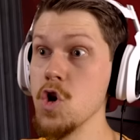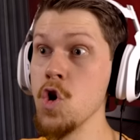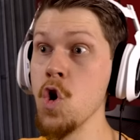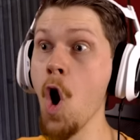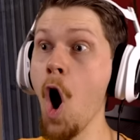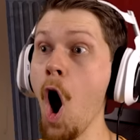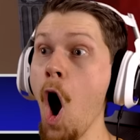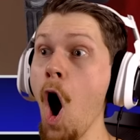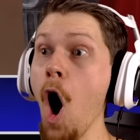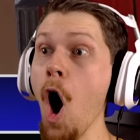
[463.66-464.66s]

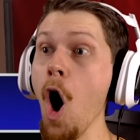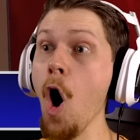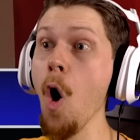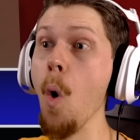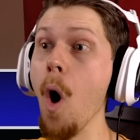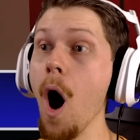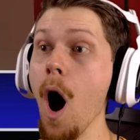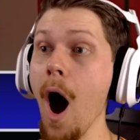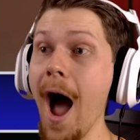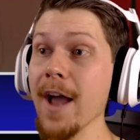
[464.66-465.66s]
No!
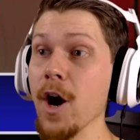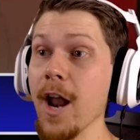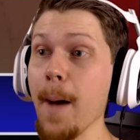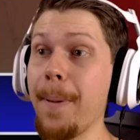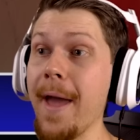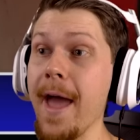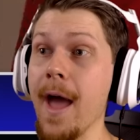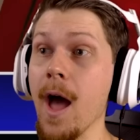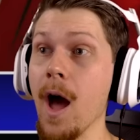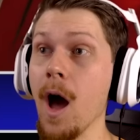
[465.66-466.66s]
I got up here.